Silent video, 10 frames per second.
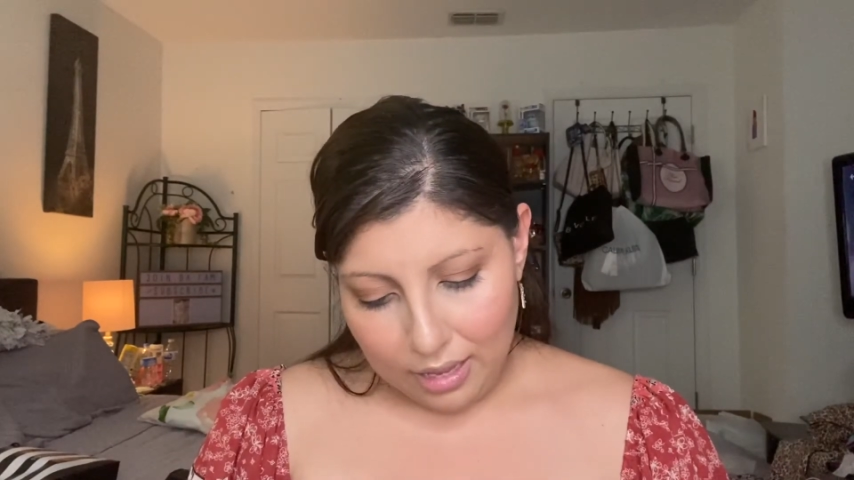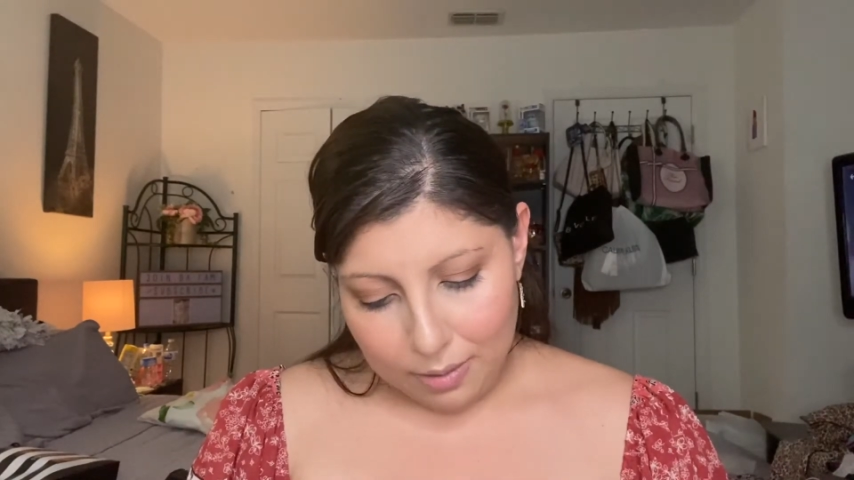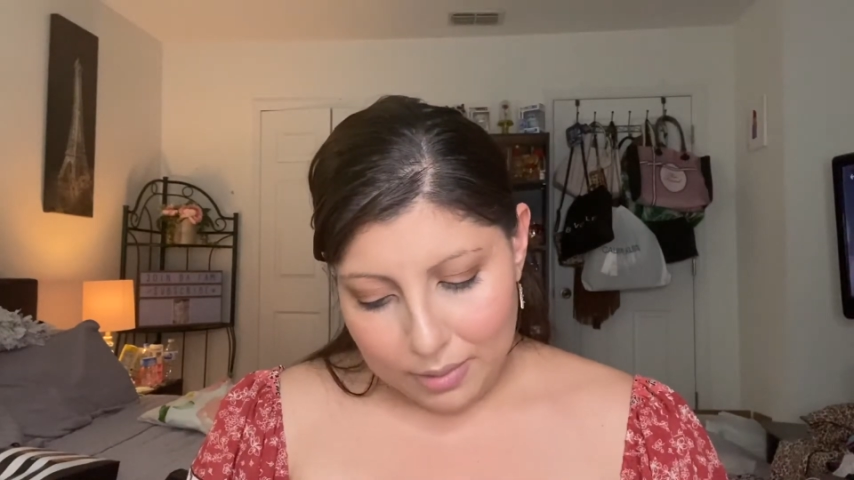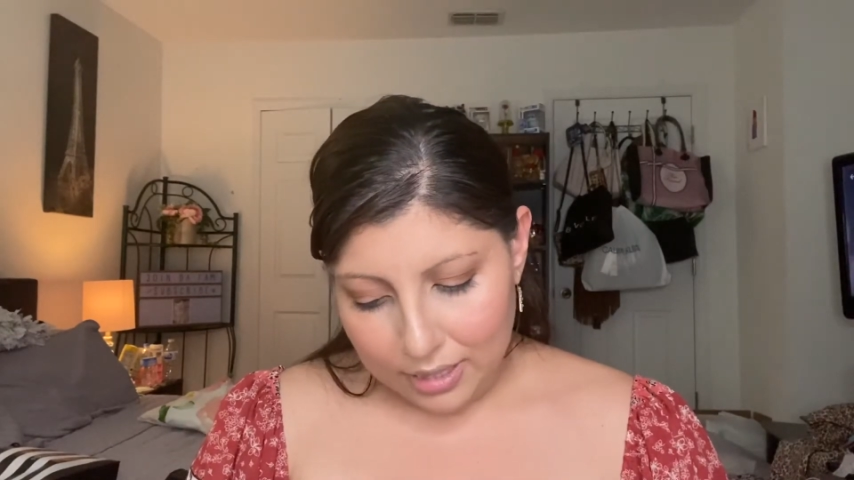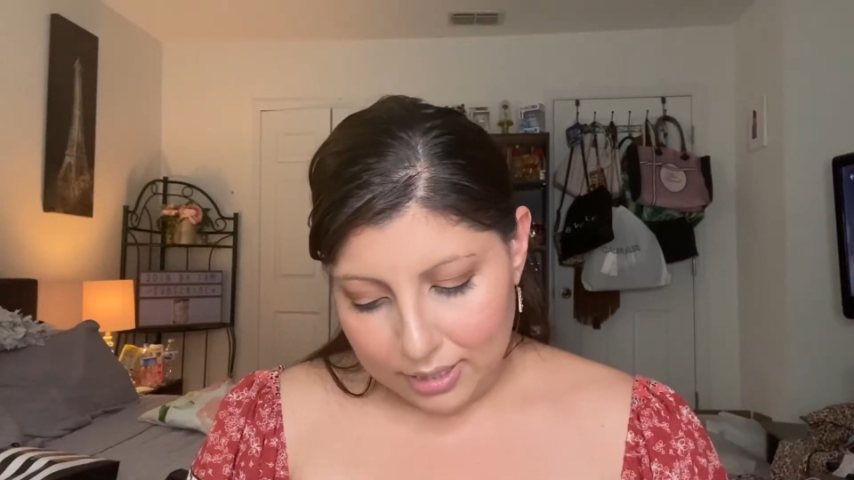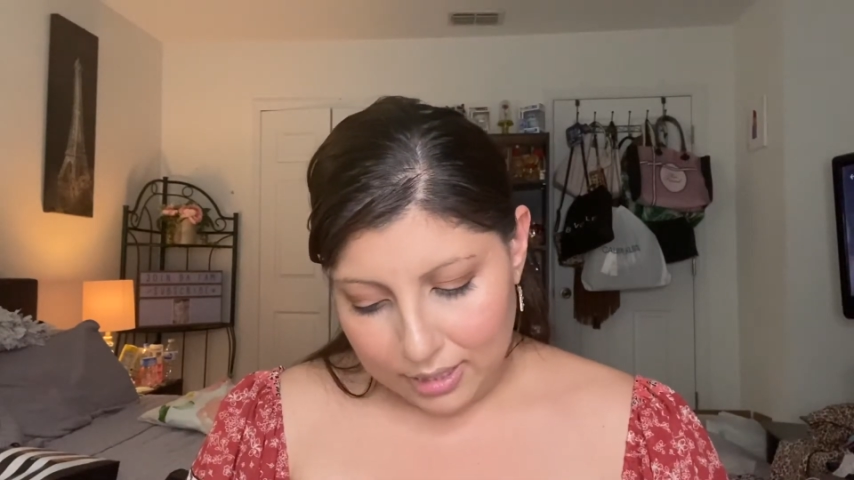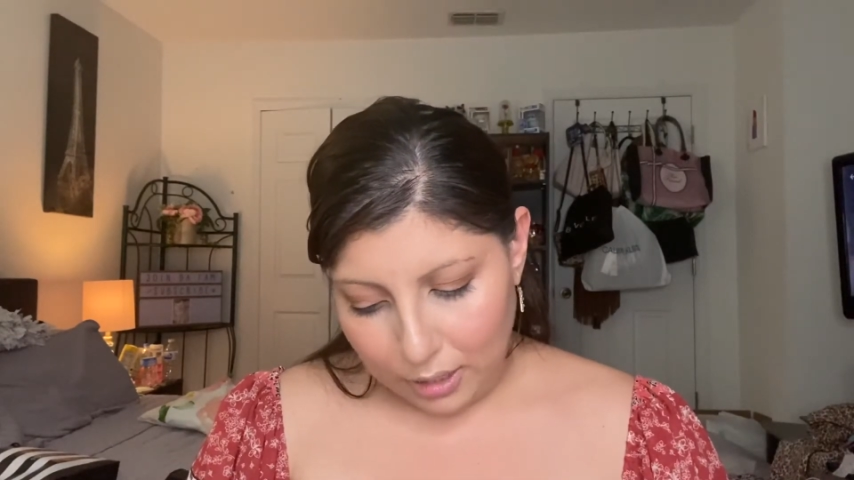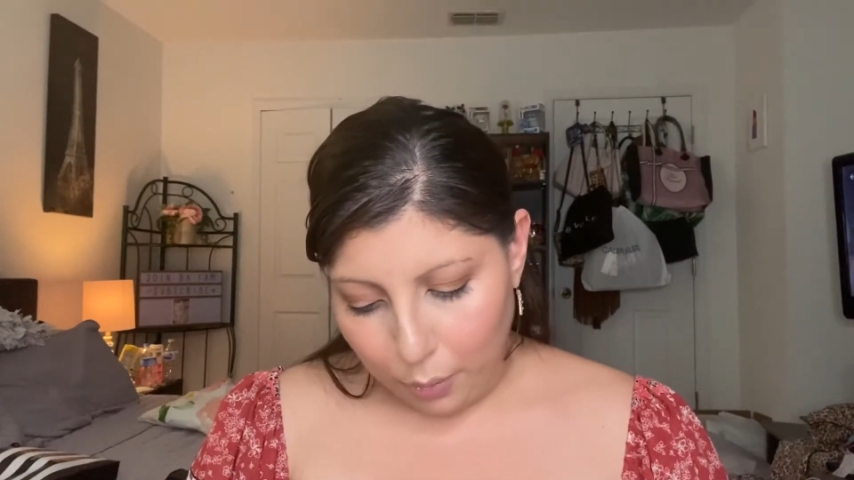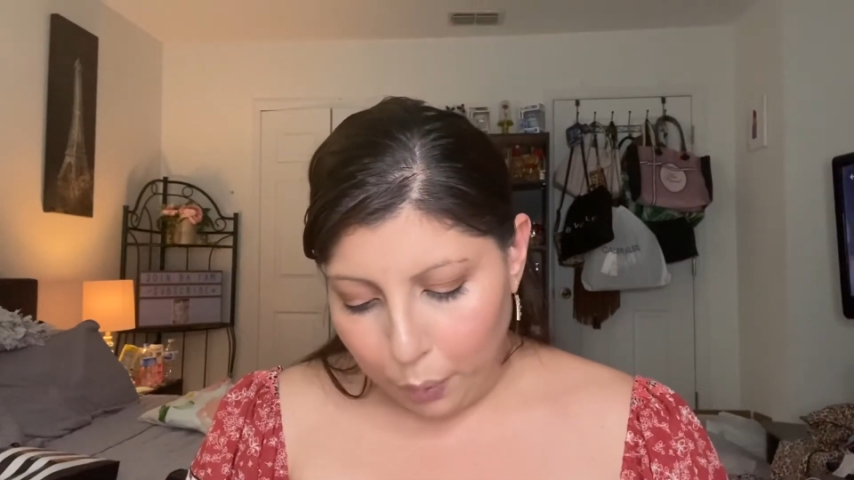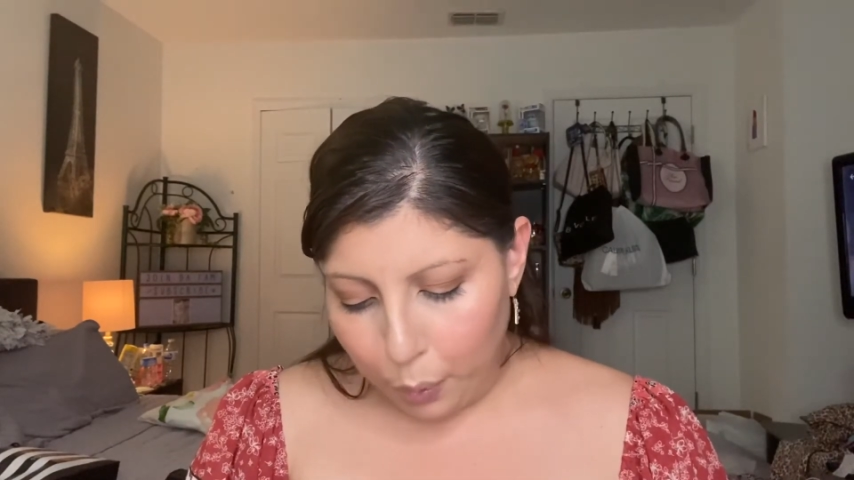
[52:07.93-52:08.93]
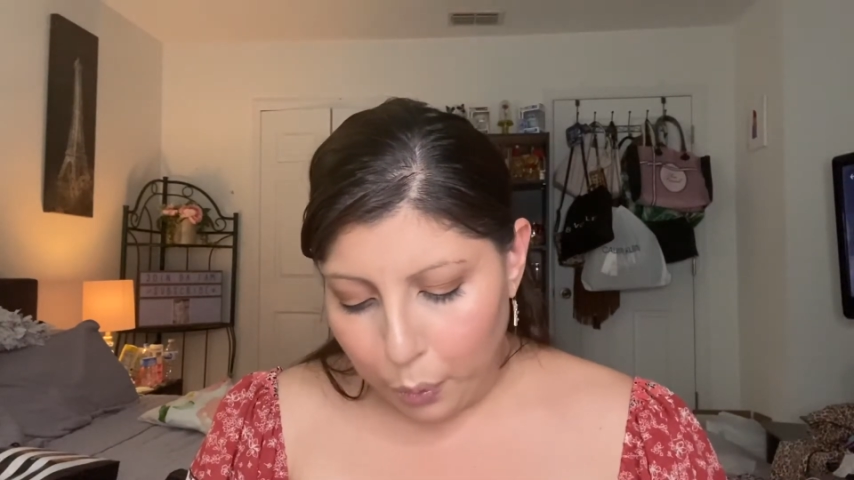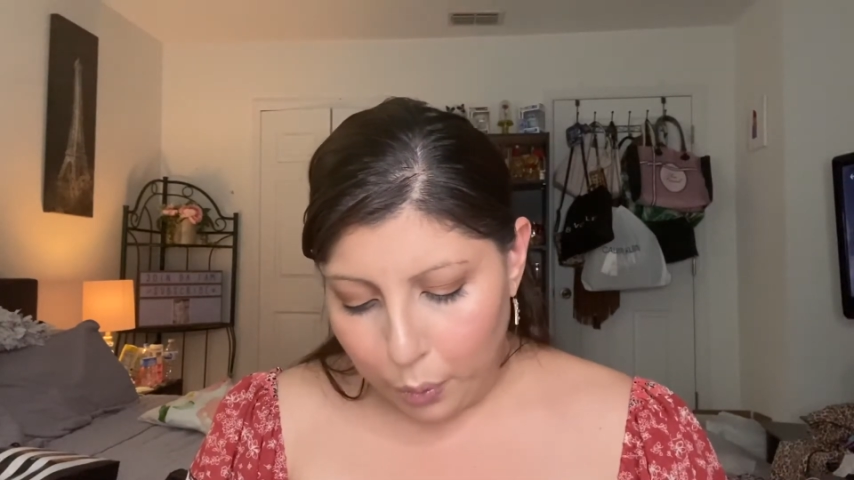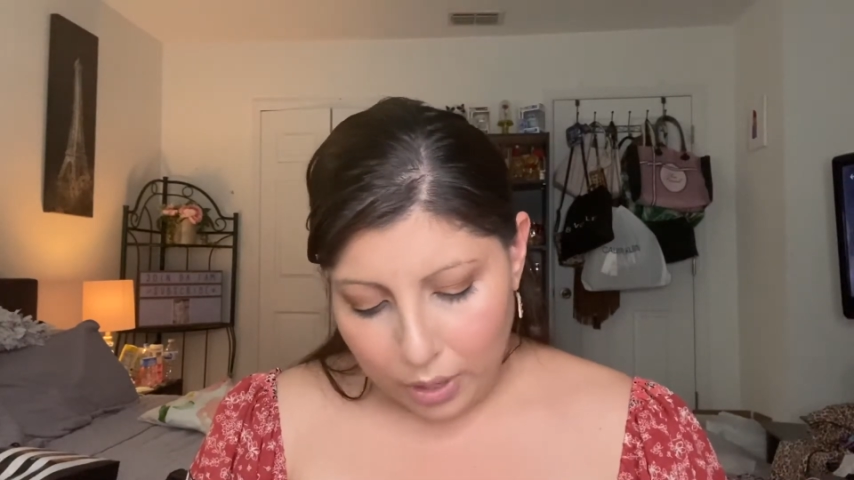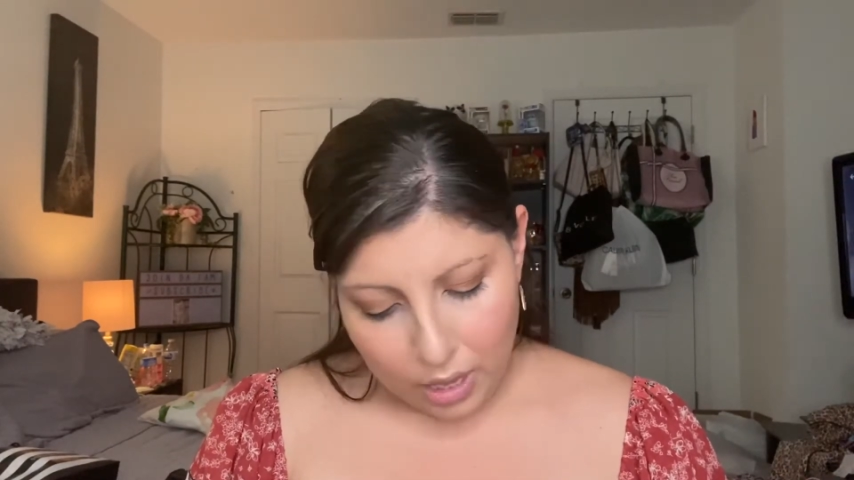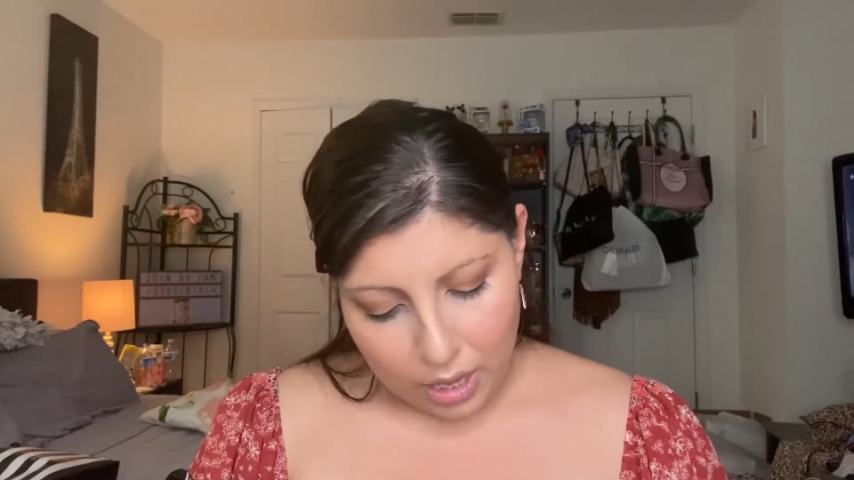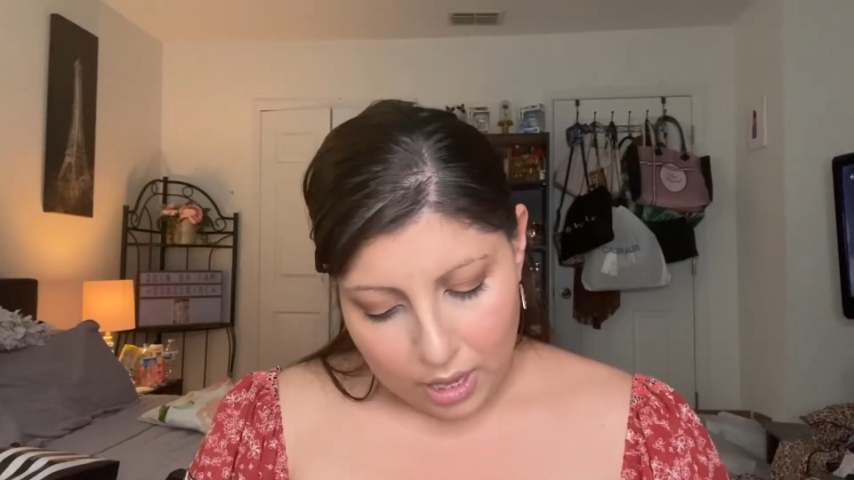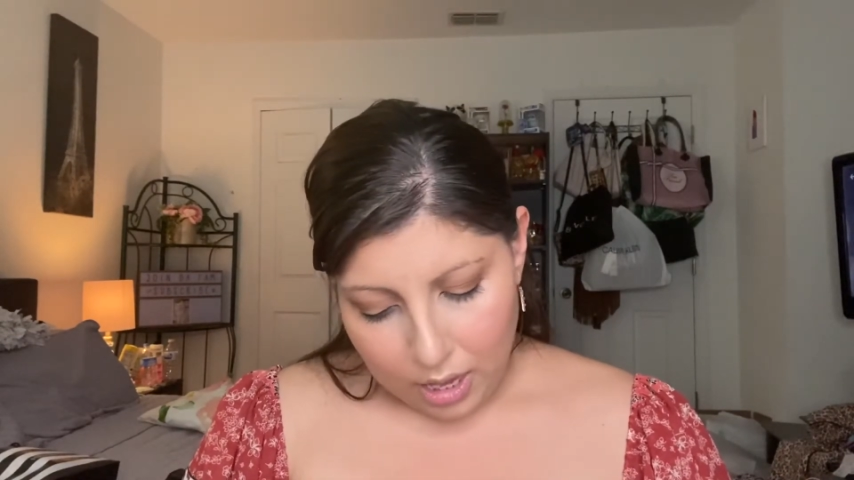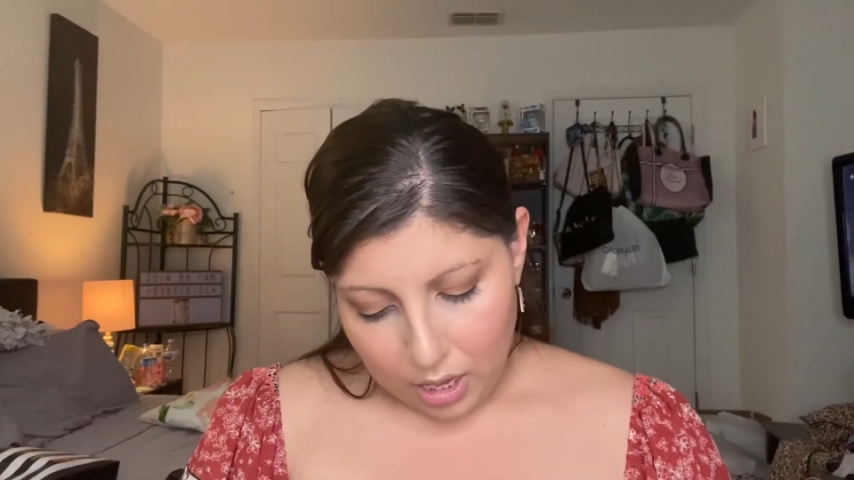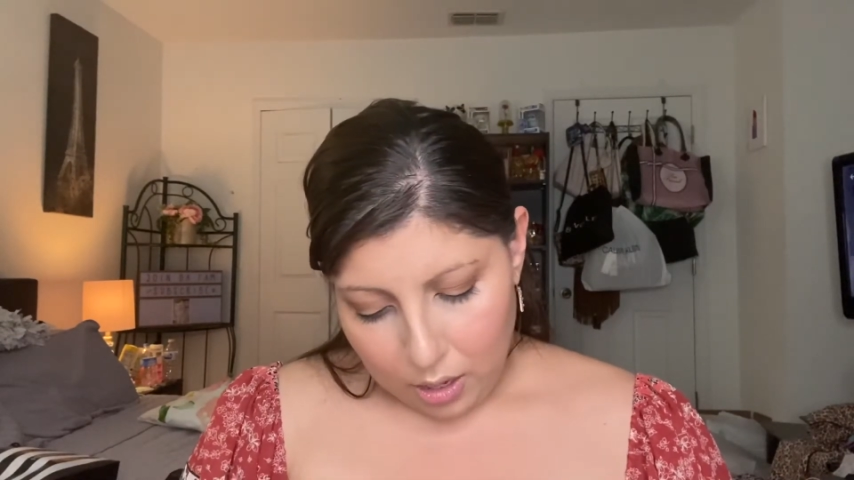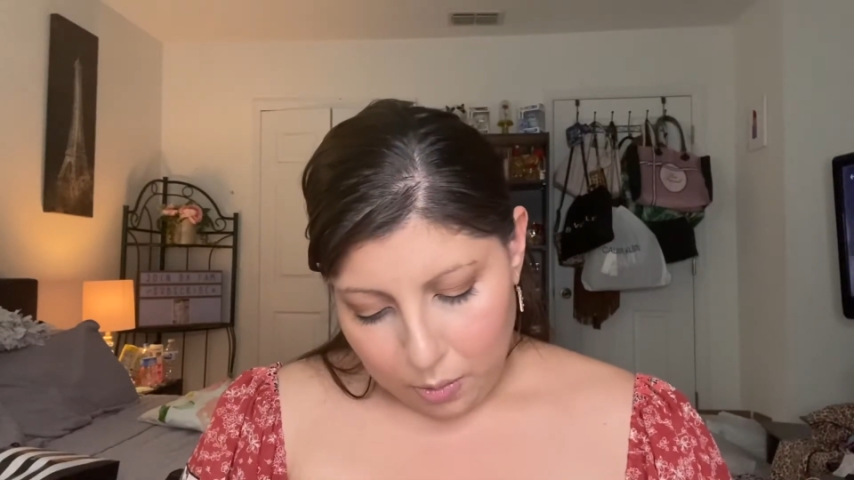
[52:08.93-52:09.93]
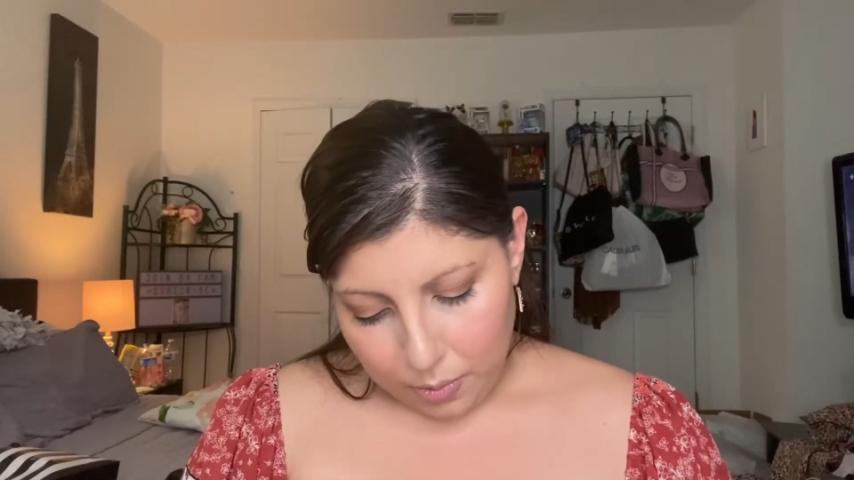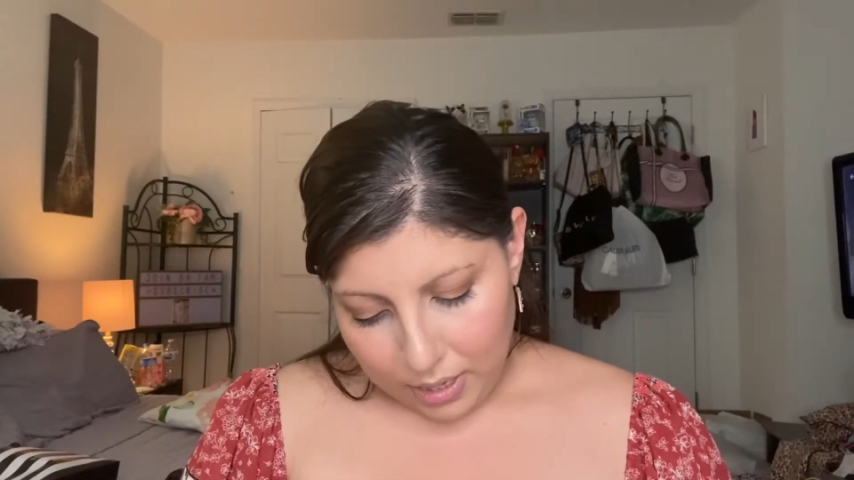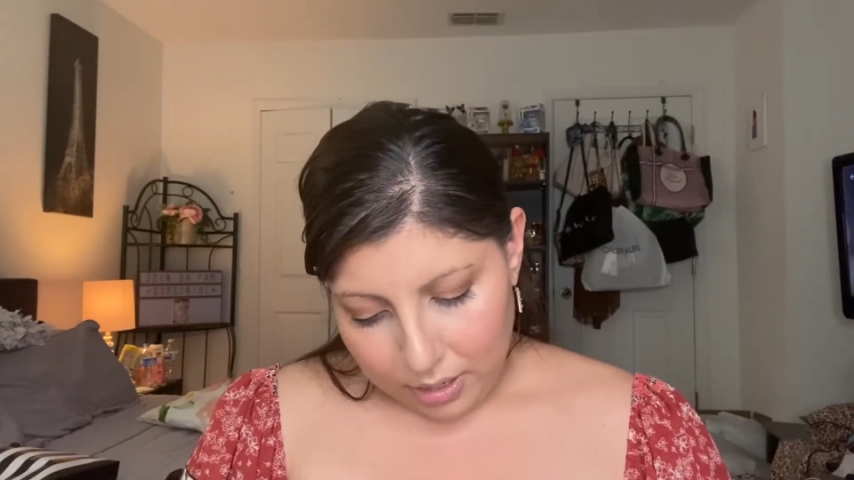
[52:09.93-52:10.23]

let's see, what